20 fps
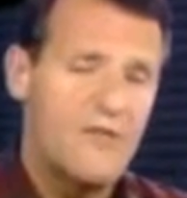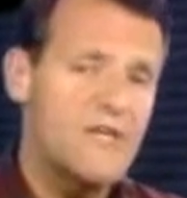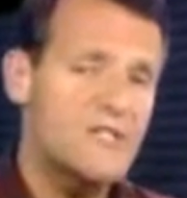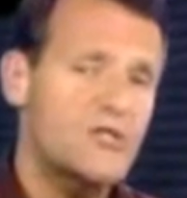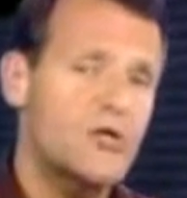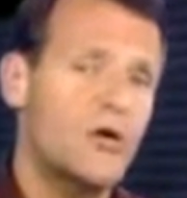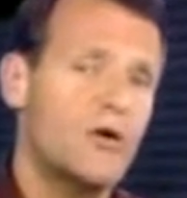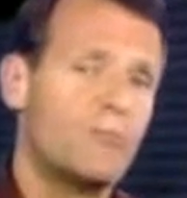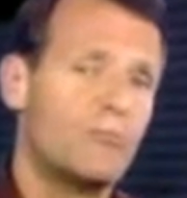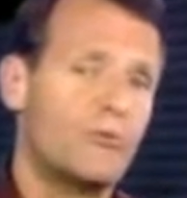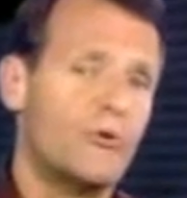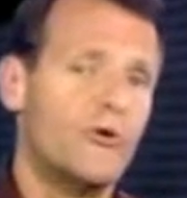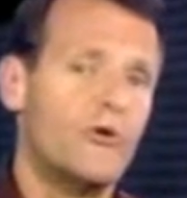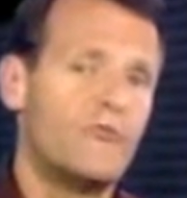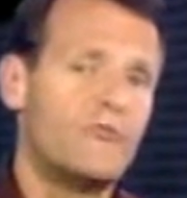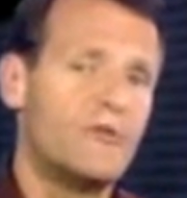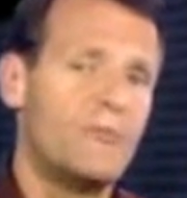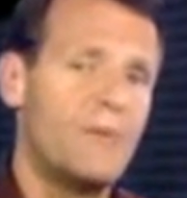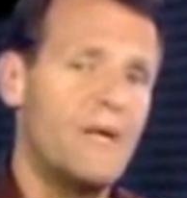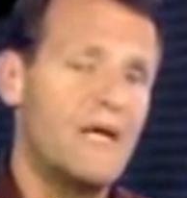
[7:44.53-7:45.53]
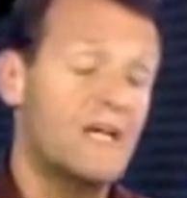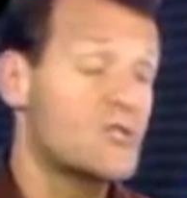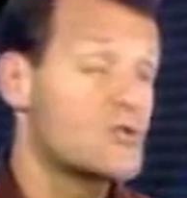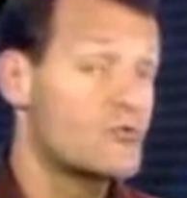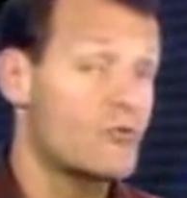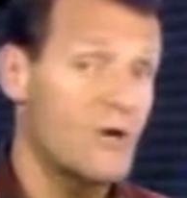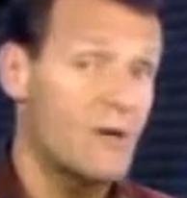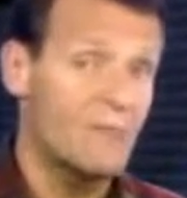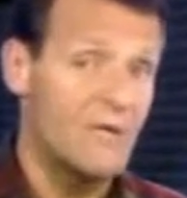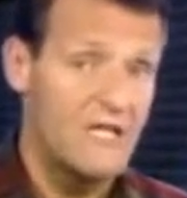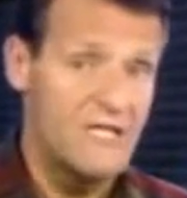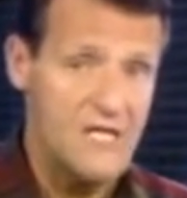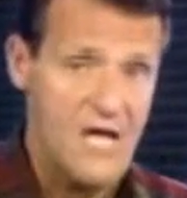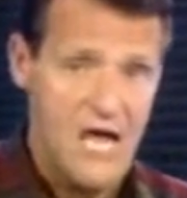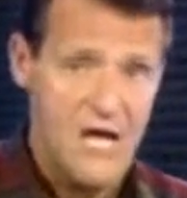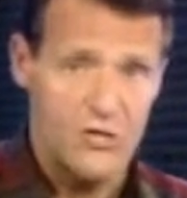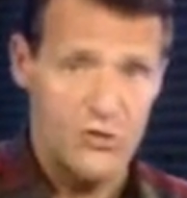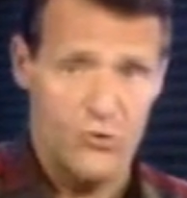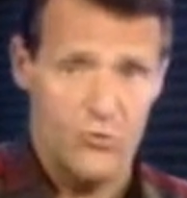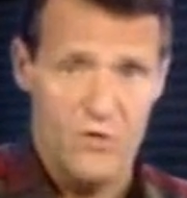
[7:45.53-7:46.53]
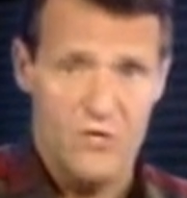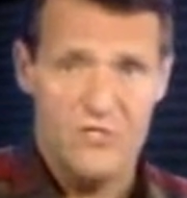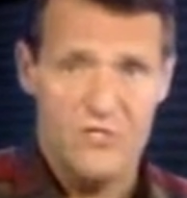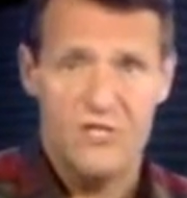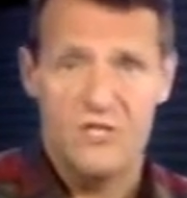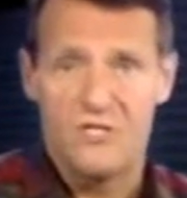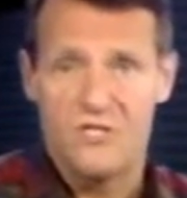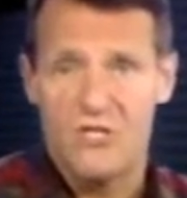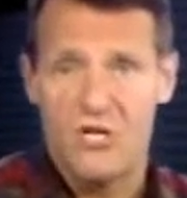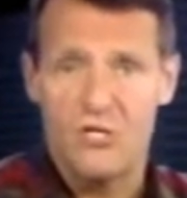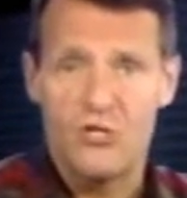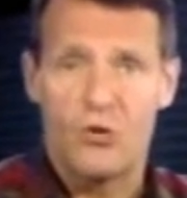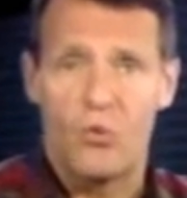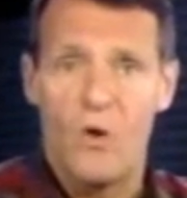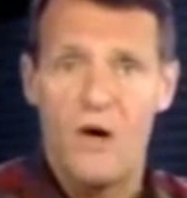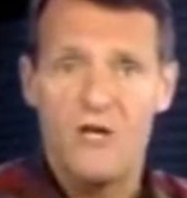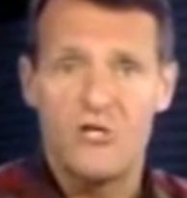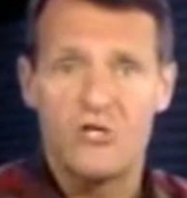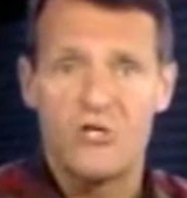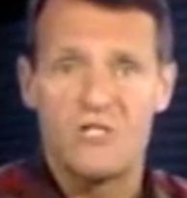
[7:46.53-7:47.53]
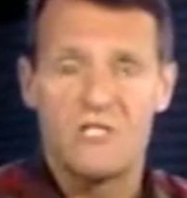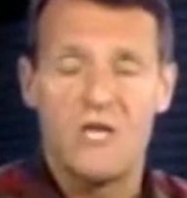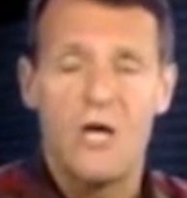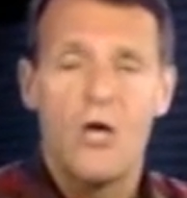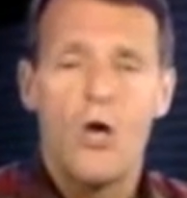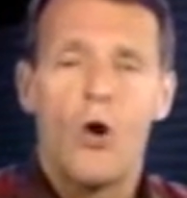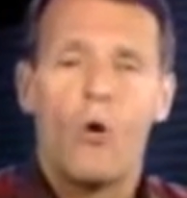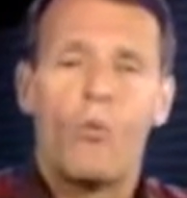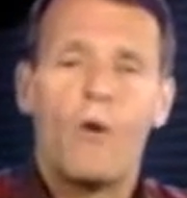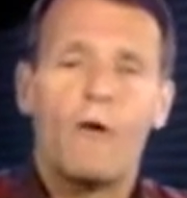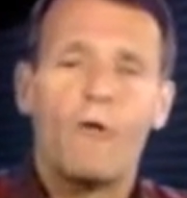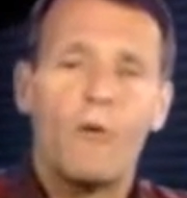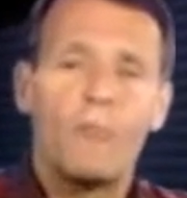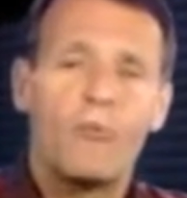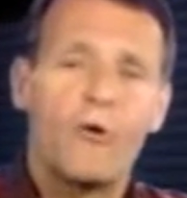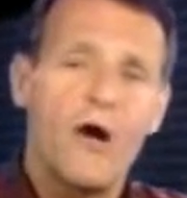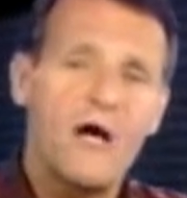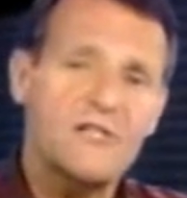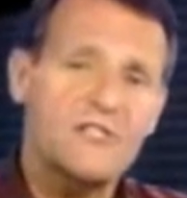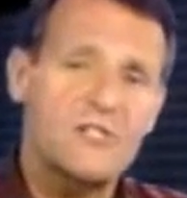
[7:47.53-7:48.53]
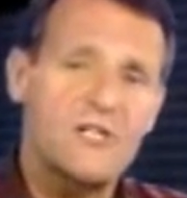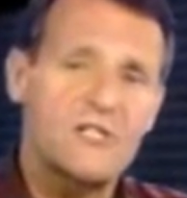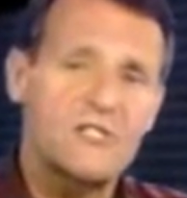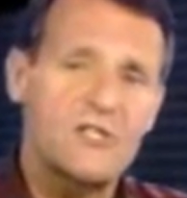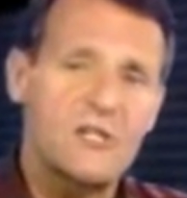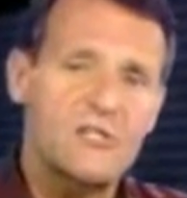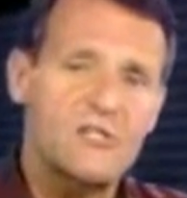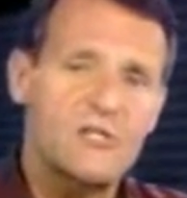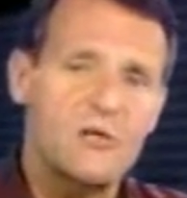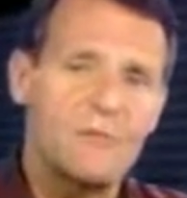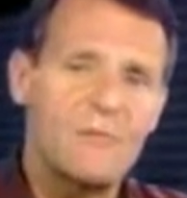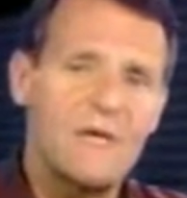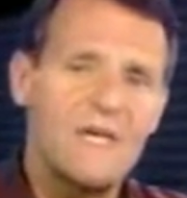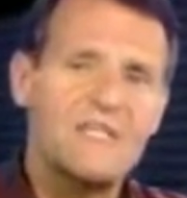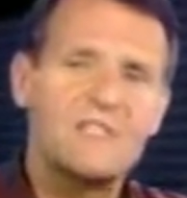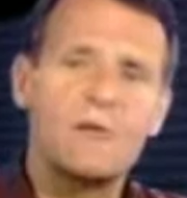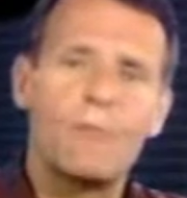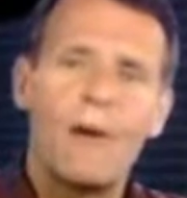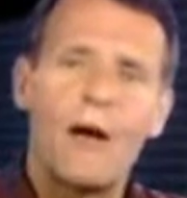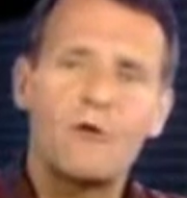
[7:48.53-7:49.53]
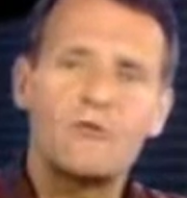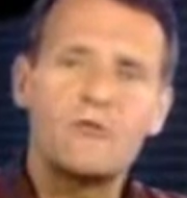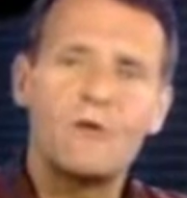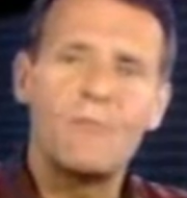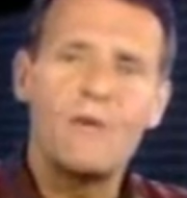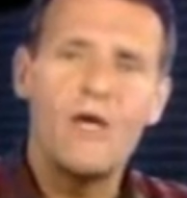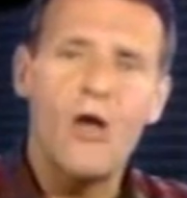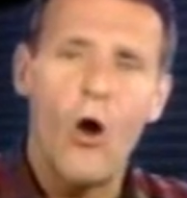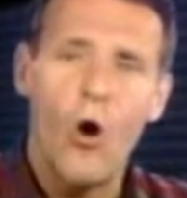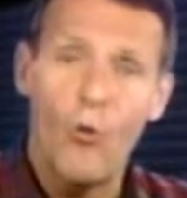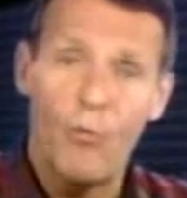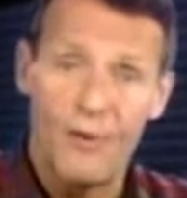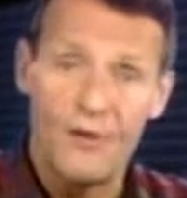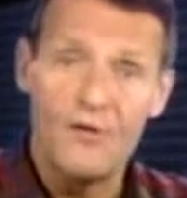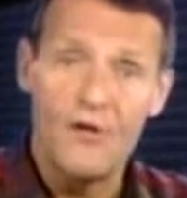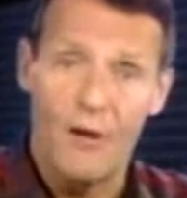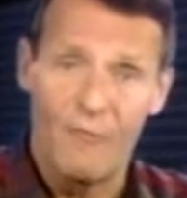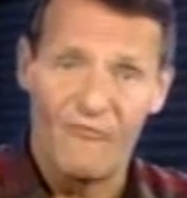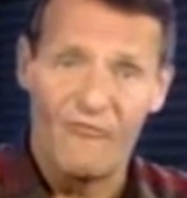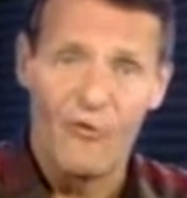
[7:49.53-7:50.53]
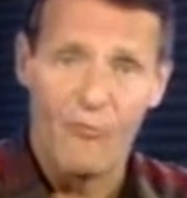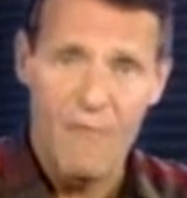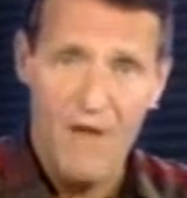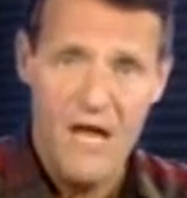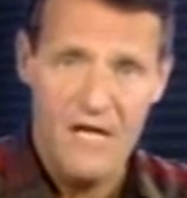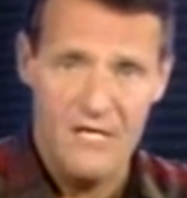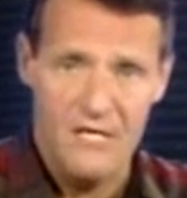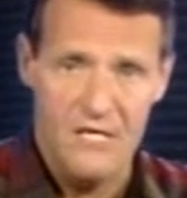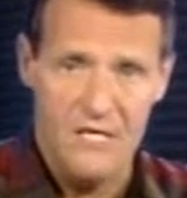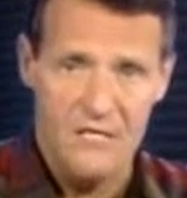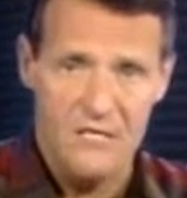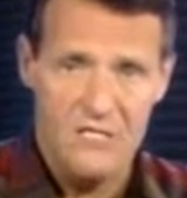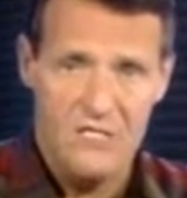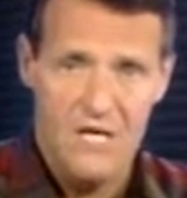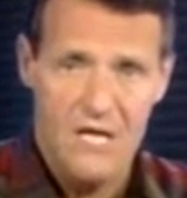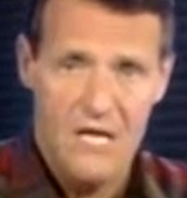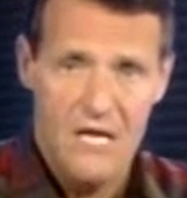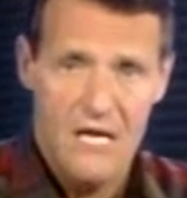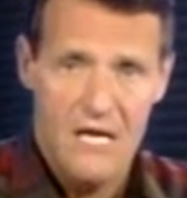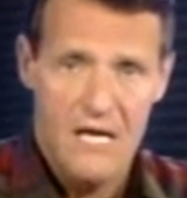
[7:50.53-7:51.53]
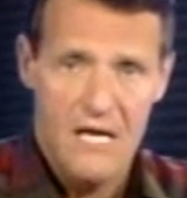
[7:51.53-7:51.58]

This could prove to be extremely dangerous in situations where a process system is about to be opened up for maintenance.